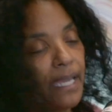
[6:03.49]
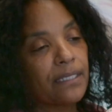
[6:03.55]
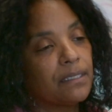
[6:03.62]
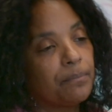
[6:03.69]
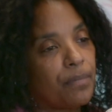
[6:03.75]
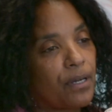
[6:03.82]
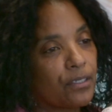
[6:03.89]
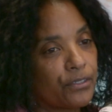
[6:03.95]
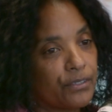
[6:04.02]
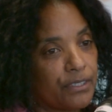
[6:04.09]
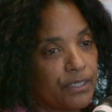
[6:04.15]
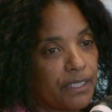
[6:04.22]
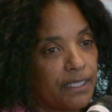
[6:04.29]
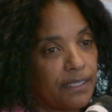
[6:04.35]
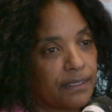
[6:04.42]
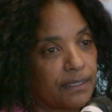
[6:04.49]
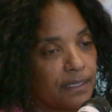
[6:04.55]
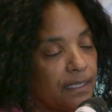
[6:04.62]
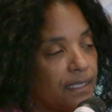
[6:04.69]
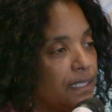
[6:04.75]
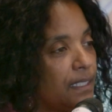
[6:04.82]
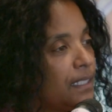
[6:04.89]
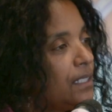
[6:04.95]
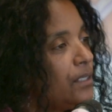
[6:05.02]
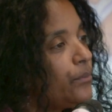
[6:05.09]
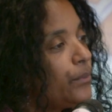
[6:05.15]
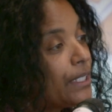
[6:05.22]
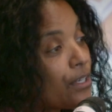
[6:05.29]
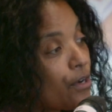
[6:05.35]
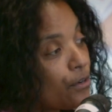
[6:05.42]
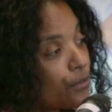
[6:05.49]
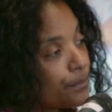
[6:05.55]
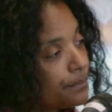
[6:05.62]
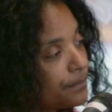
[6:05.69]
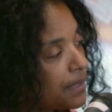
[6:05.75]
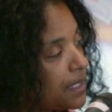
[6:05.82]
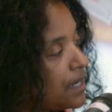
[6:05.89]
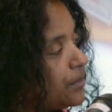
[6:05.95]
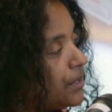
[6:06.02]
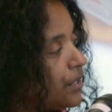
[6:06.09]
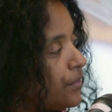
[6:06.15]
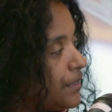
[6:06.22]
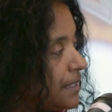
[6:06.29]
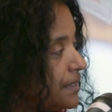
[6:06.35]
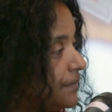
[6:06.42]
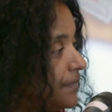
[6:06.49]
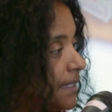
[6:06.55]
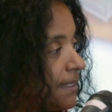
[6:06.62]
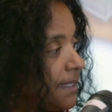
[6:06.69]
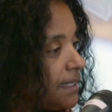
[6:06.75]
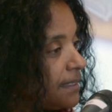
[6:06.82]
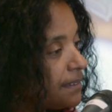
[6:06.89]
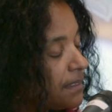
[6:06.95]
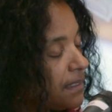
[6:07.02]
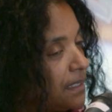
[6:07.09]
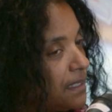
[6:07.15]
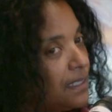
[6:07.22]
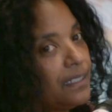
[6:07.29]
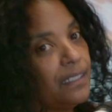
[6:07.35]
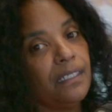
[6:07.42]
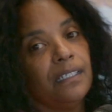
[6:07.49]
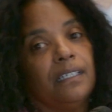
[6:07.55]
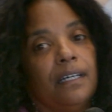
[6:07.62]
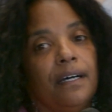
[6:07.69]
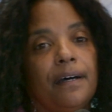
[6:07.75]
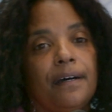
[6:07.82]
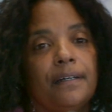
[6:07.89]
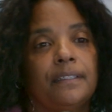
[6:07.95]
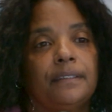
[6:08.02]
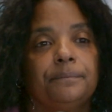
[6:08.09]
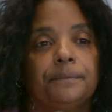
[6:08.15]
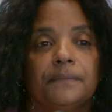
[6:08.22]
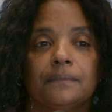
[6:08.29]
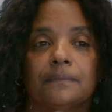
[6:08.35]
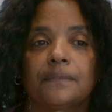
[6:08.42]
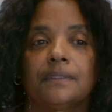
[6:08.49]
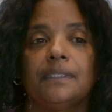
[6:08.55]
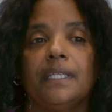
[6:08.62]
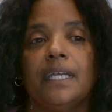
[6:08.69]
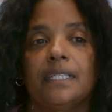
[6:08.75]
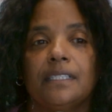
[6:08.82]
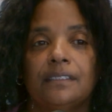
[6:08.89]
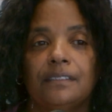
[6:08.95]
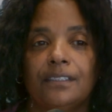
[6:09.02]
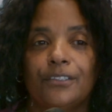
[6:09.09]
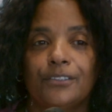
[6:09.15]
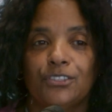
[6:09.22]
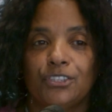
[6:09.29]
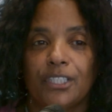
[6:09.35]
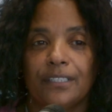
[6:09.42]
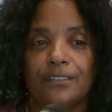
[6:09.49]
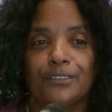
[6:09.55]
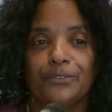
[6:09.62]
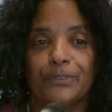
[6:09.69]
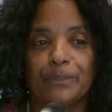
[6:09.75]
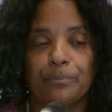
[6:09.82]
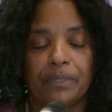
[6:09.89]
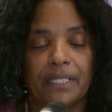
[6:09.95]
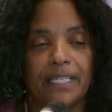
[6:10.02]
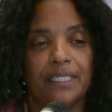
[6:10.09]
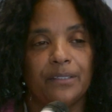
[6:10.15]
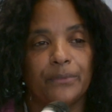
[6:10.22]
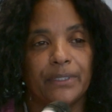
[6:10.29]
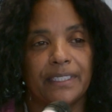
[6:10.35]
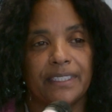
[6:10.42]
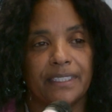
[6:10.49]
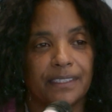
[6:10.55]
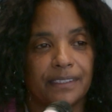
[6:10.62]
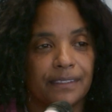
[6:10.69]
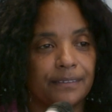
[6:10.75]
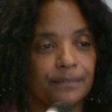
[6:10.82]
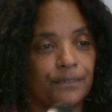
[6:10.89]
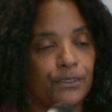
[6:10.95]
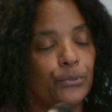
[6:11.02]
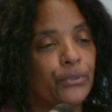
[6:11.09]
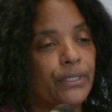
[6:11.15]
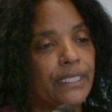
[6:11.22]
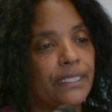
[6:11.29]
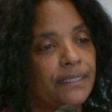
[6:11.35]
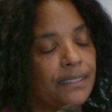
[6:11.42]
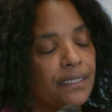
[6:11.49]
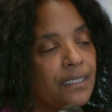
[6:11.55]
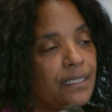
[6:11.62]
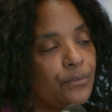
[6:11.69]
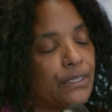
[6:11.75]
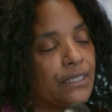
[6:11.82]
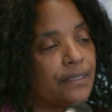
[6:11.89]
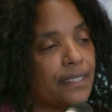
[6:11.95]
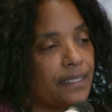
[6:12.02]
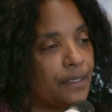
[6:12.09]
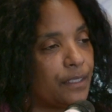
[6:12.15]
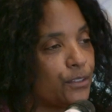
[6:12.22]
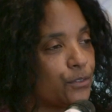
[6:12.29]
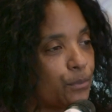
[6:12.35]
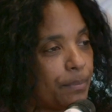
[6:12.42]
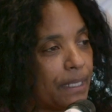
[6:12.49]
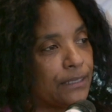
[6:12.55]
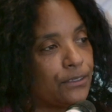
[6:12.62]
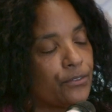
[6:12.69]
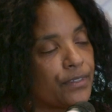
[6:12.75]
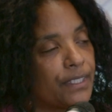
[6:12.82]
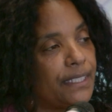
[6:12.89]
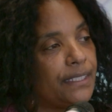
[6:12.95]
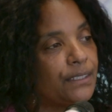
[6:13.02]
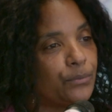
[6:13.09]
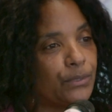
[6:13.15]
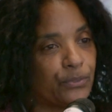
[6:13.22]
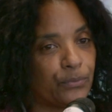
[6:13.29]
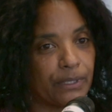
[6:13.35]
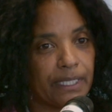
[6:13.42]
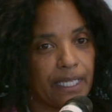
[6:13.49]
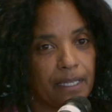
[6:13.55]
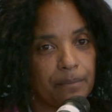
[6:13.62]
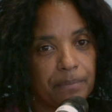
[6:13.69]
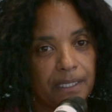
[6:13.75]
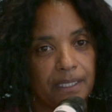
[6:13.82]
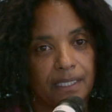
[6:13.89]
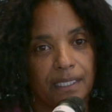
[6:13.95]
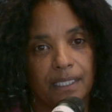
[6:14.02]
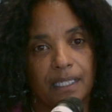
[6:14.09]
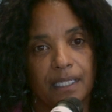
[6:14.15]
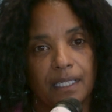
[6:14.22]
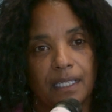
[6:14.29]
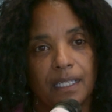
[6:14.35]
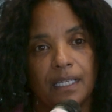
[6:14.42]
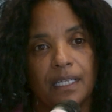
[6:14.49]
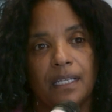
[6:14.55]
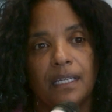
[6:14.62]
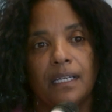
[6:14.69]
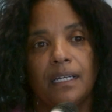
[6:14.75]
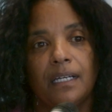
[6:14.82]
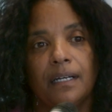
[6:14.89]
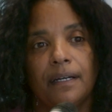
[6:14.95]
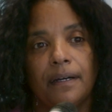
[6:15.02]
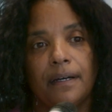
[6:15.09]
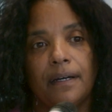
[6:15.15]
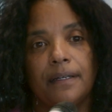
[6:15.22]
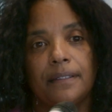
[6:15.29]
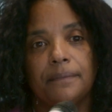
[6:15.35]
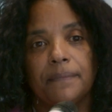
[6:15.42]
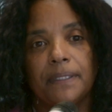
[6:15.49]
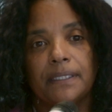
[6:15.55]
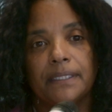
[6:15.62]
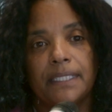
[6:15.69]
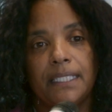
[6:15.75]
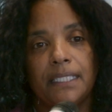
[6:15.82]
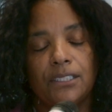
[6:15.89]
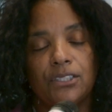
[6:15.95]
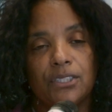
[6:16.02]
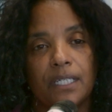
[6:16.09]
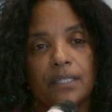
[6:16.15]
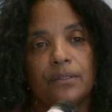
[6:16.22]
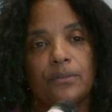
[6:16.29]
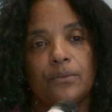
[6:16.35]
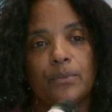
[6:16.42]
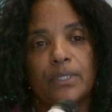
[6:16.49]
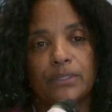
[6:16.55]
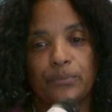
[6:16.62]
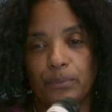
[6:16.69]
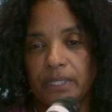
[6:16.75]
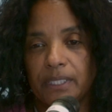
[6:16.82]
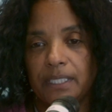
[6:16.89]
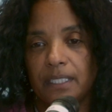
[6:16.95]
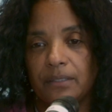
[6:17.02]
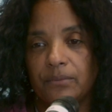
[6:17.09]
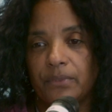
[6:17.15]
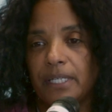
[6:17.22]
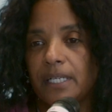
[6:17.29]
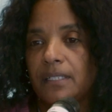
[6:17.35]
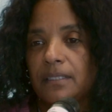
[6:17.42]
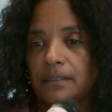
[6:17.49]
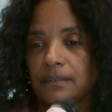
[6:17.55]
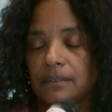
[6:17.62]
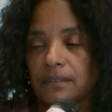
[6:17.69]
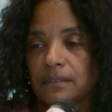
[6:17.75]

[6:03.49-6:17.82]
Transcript: packed up all her goodies, went home. I went over to visit, um, and her child was playing with the toys and was and the little puzzle things. was really happy. Um, and Lakeisha was really unwell.